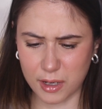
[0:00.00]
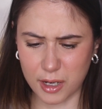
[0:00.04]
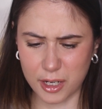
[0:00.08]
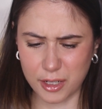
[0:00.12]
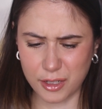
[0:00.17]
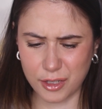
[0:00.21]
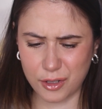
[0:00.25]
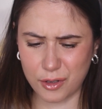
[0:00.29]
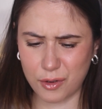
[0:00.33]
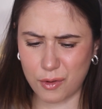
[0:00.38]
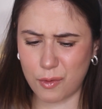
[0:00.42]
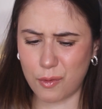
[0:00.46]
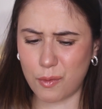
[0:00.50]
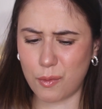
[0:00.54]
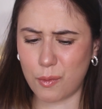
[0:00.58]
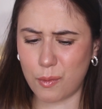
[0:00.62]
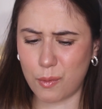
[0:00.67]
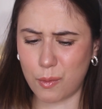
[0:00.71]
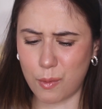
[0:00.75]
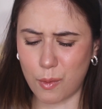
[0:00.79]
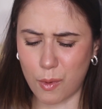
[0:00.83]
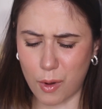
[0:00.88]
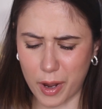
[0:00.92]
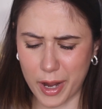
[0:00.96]
I don't know
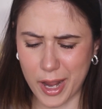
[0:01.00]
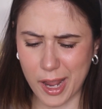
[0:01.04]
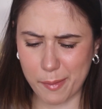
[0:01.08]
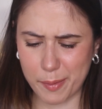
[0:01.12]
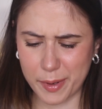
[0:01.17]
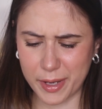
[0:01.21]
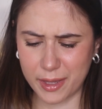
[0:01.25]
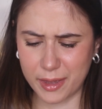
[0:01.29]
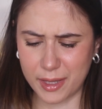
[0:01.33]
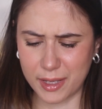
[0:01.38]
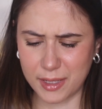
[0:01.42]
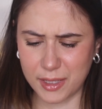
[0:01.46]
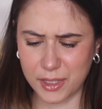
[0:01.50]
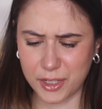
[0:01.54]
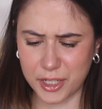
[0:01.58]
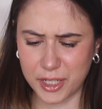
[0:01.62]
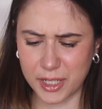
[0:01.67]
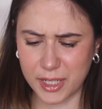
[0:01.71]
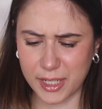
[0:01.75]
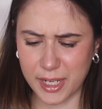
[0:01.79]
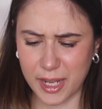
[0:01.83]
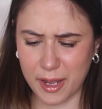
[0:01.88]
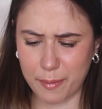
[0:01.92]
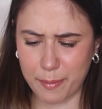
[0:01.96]
why I paid this
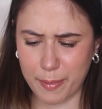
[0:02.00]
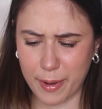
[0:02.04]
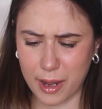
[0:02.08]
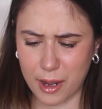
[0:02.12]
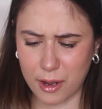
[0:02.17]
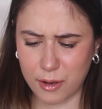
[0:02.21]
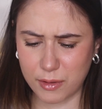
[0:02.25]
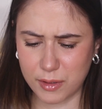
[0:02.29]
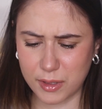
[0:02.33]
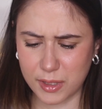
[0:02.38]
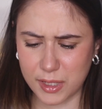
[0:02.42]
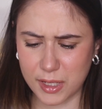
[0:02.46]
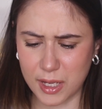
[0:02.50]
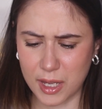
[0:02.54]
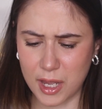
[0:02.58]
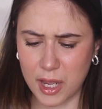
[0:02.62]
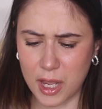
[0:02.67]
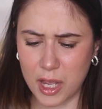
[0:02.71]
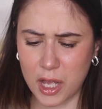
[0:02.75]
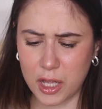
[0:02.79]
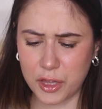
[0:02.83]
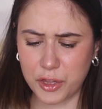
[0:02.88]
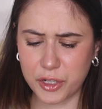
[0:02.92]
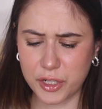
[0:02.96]
£38.
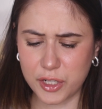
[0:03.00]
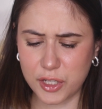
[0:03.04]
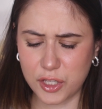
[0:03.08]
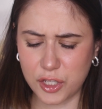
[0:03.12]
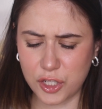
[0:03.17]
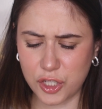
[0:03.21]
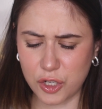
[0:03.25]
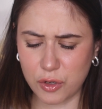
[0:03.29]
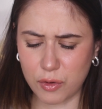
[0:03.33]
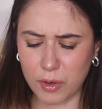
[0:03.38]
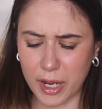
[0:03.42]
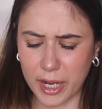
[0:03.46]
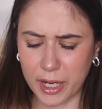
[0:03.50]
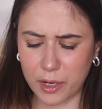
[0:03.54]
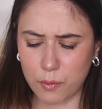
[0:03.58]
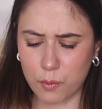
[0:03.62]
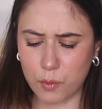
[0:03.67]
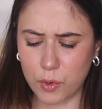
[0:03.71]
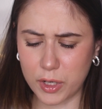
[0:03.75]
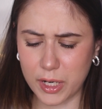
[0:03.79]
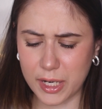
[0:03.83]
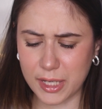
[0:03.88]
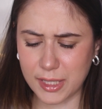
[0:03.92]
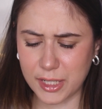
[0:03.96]
There's two, like
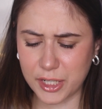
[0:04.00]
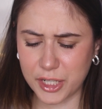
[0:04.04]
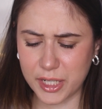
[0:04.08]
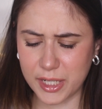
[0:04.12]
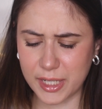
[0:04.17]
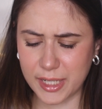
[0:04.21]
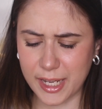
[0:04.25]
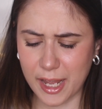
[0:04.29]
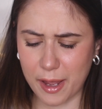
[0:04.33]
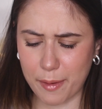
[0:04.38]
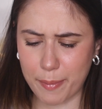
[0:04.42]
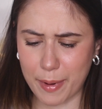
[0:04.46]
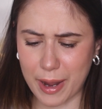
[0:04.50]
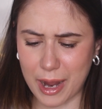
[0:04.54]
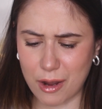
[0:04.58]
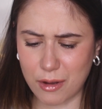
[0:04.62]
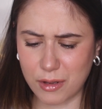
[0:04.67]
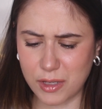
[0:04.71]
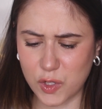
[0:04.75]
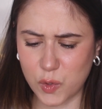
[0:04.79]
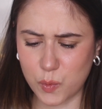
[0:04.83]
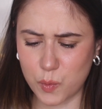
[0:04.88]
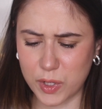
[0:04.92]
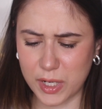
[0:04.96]
one is
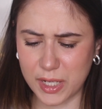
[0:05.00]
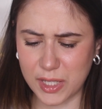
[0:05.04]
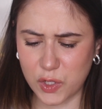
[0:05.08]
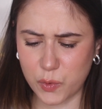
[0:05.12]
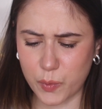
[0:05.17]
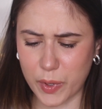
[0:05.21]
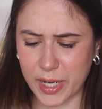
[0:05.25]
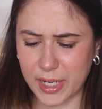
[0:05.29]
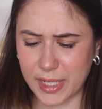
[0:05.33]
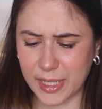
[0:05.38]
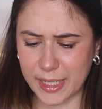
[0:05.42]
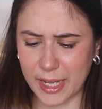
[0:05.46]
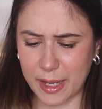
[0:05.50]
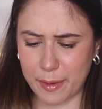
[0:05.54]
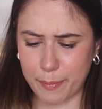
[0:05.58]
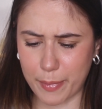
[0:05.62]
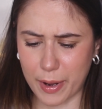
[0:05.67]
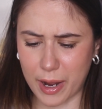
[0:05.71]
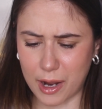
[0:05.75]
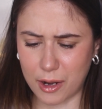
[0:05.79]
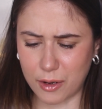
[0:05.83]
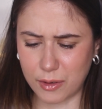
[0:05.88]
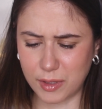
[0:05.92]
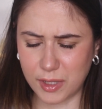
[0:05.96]
£38, one is
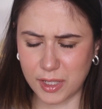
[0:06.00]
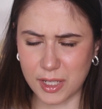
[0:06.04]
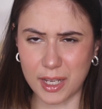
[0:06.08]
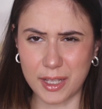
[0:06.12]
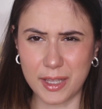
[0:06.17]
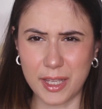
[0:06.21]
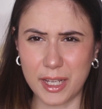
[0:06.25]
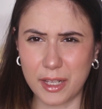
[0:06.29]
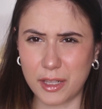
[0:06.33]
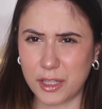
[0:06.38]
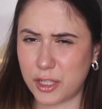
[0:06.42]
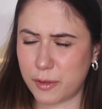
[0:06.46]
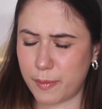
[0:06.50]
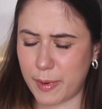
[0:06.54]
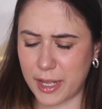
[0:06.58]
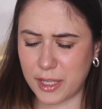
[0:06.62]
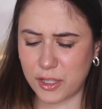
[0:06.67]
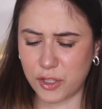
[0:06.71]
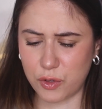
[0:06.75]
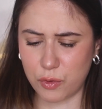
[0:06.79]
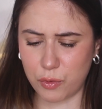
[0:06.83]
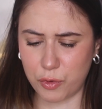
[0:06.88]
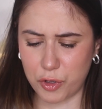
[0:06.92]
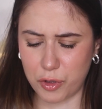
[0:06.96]
£28. I think it
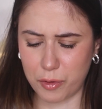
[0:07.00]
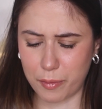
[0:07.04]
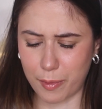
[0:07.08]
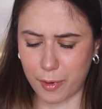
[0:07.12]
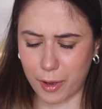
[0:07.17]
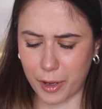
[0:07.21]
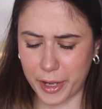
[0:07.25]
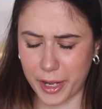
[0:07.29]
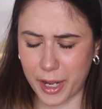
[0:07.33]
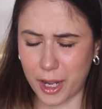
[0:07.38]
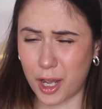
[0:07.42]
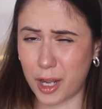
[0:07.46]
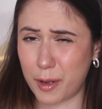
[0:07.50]
depends who you buy it.